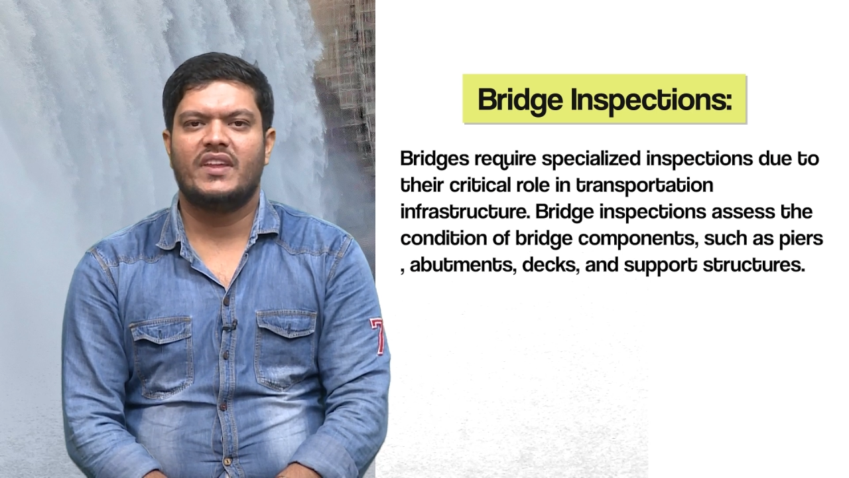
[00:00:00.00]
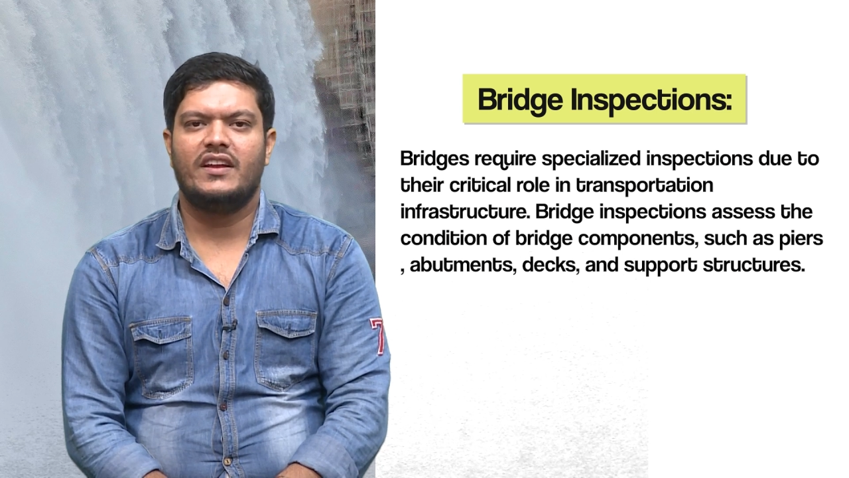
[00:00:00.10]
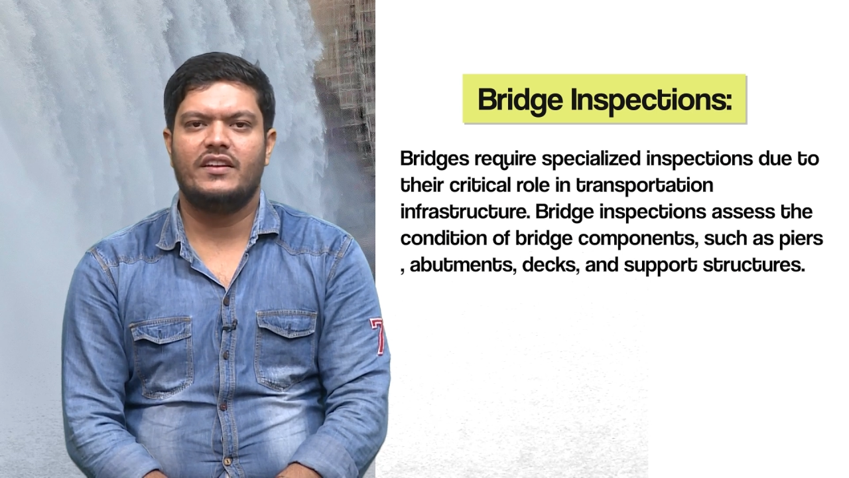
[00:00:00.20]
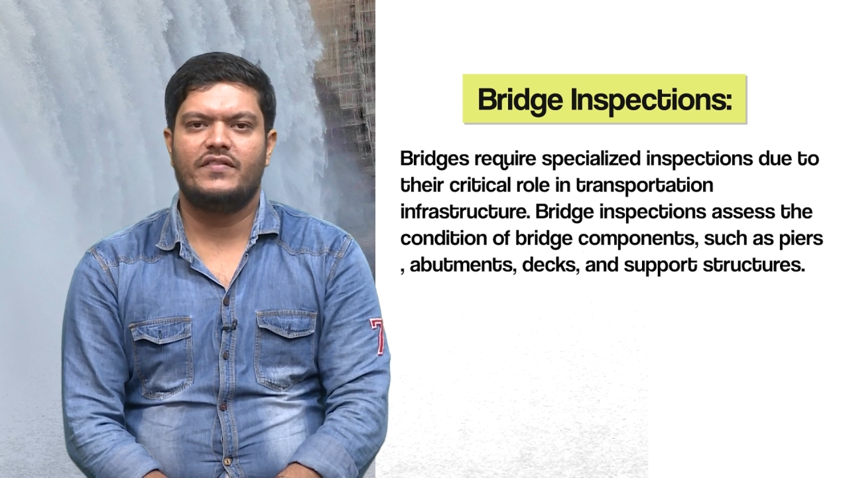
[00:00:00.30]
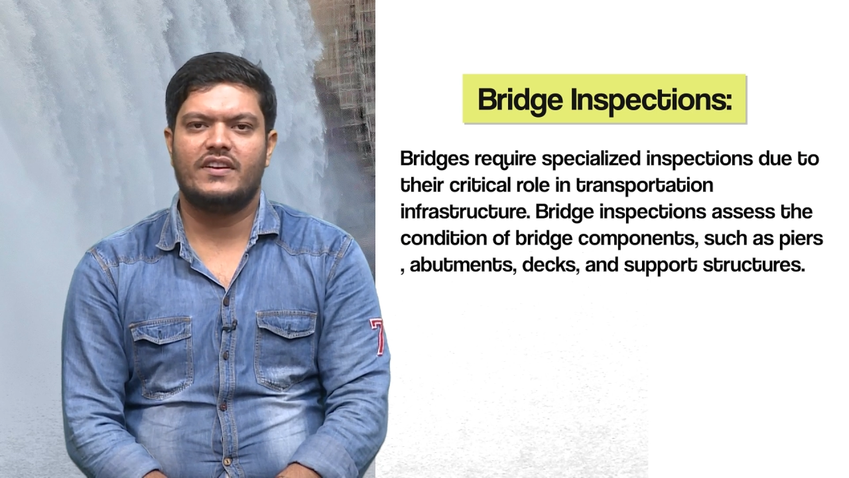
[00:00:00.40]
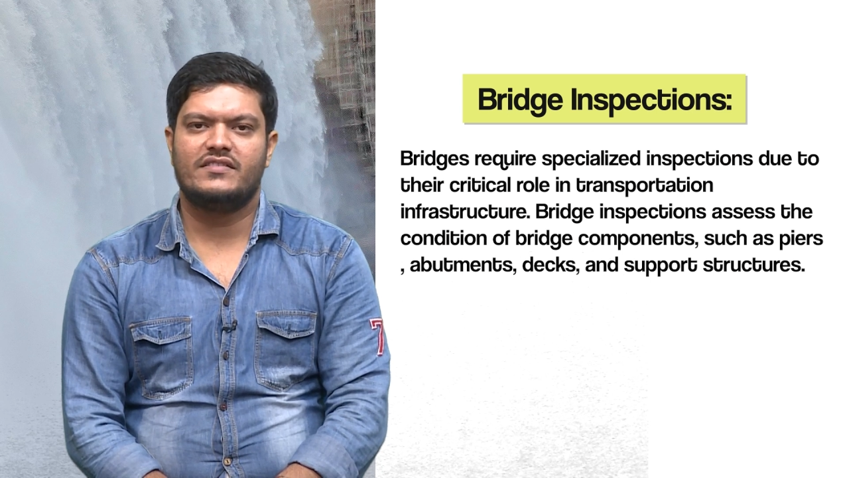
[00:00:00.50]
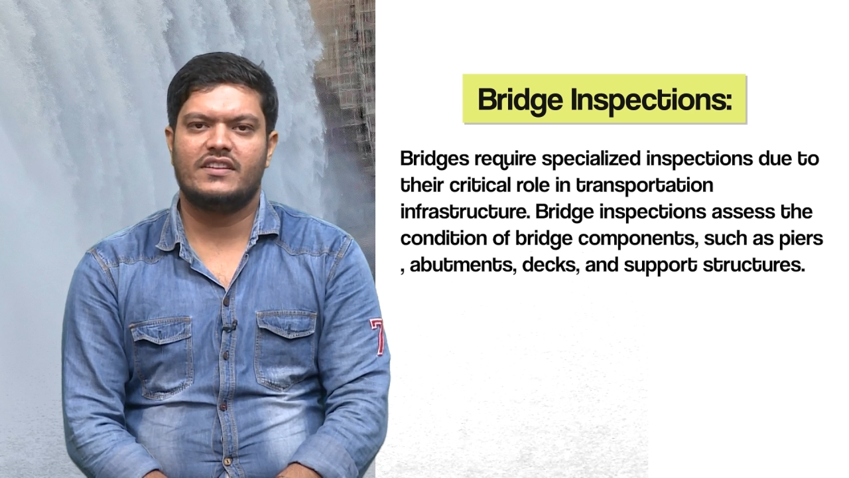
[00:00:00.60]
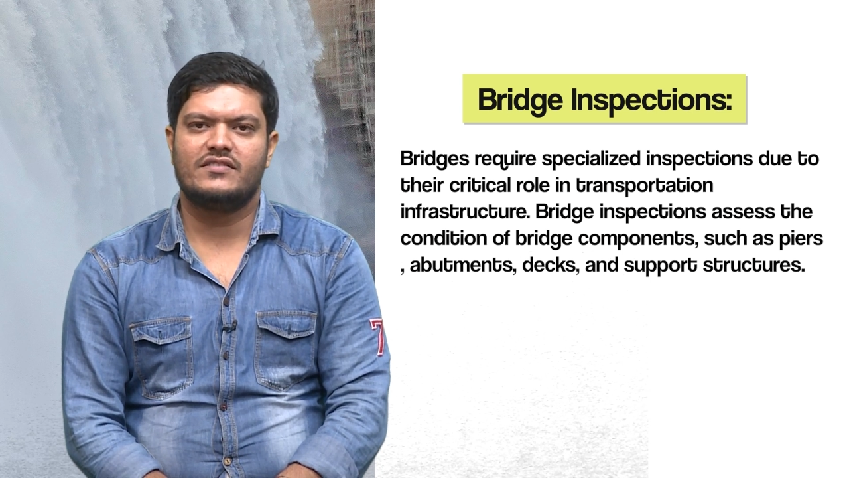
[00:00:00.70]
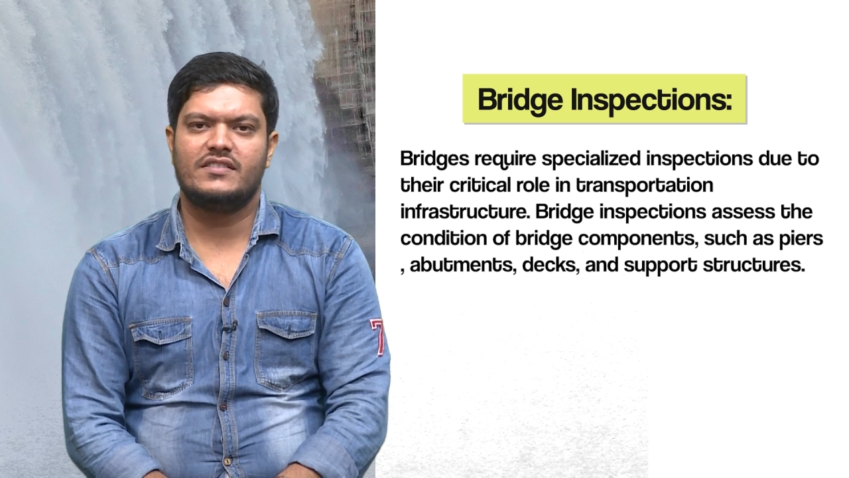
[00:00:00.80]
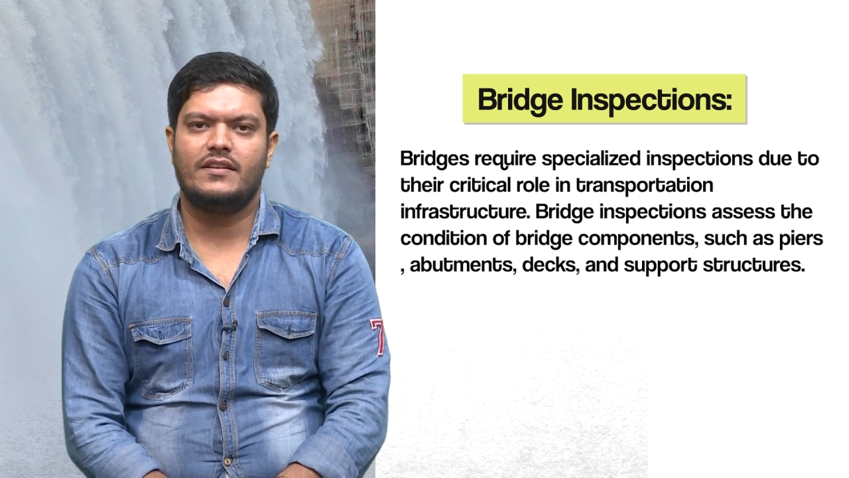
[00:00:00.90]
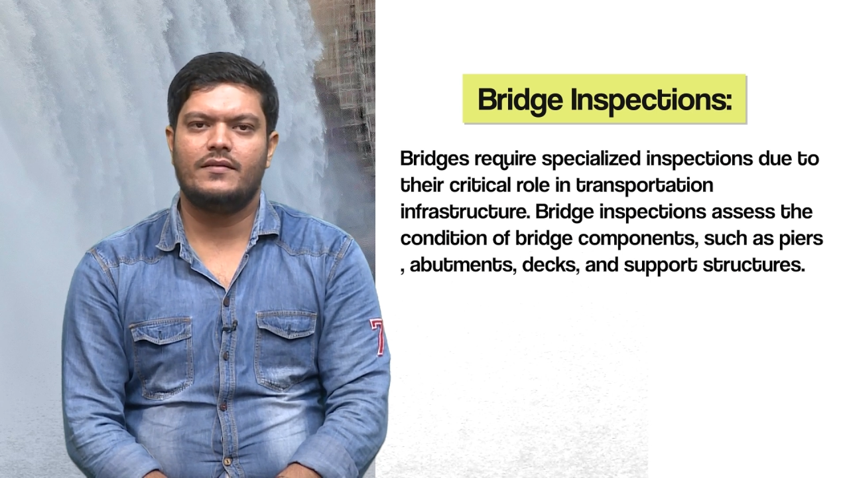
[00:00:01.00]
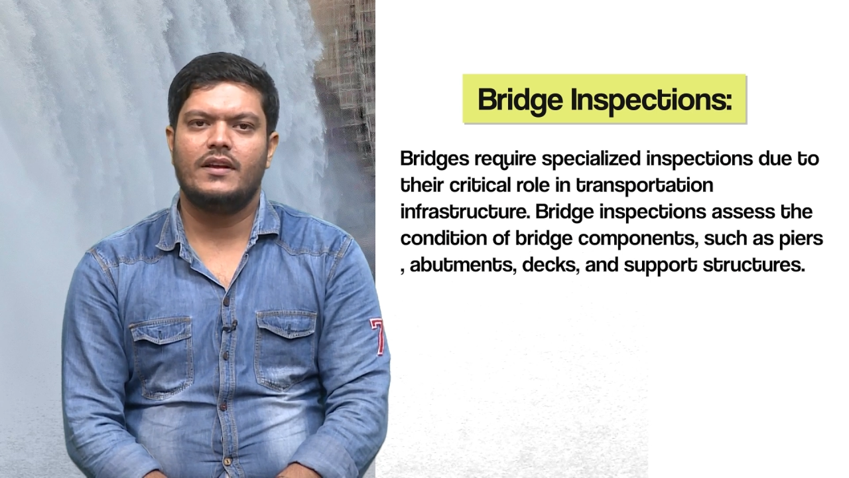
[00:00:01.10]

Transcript: infrastructure.